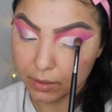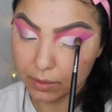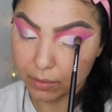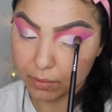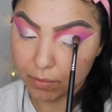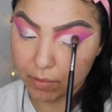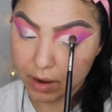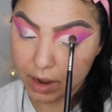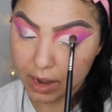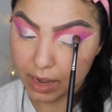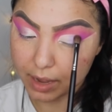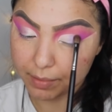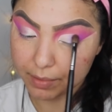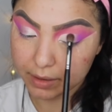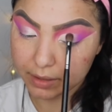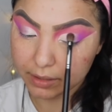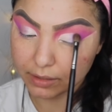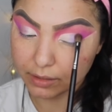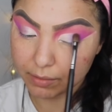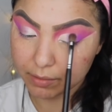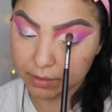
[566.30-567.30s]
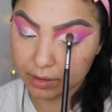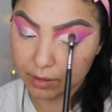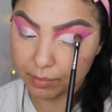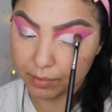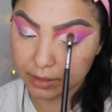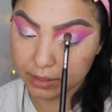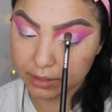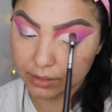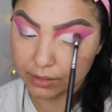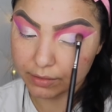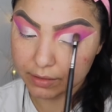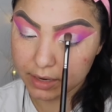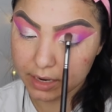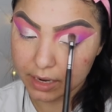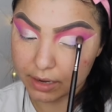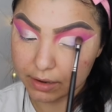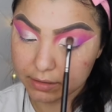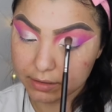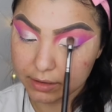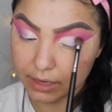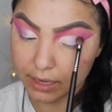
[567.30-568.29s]
Why? Because I want to blender
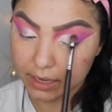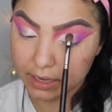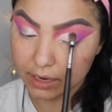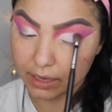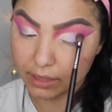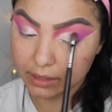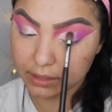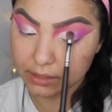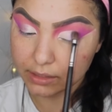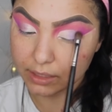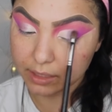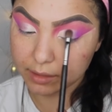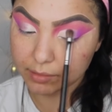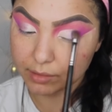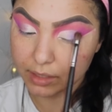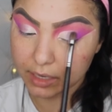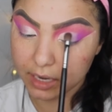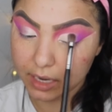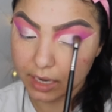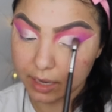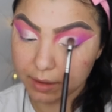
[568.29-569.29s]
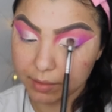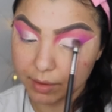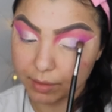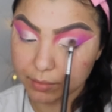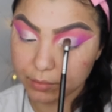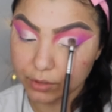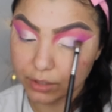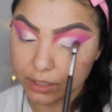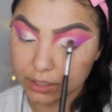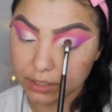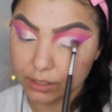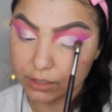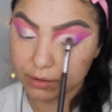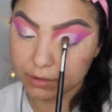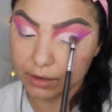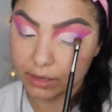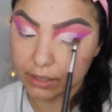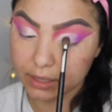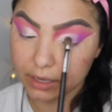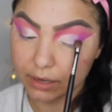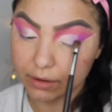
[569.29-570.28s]
out and at the same time I'm trying to
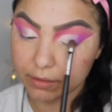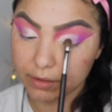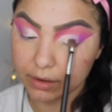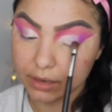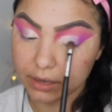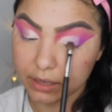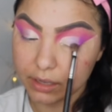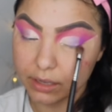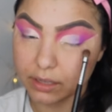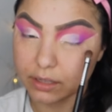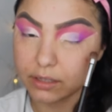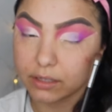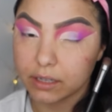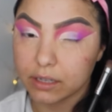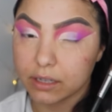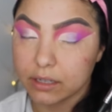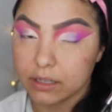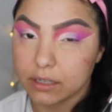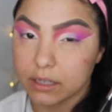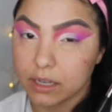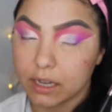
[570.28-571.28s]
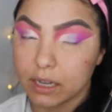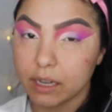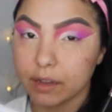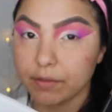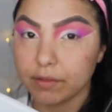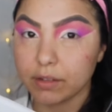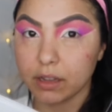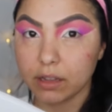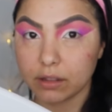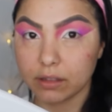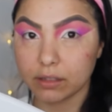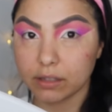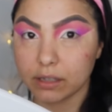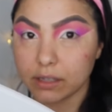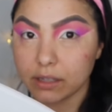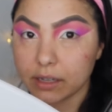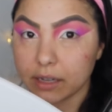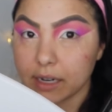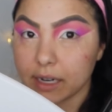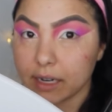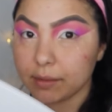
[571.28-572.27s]
create that gradient and I have not looked at
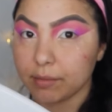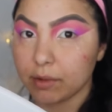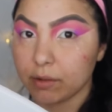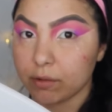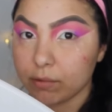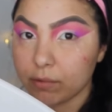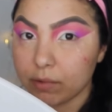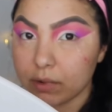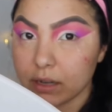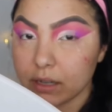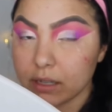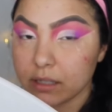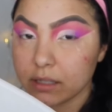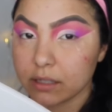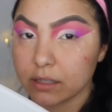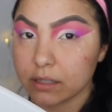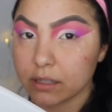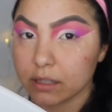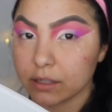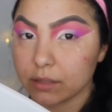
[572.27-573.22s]
the camera once.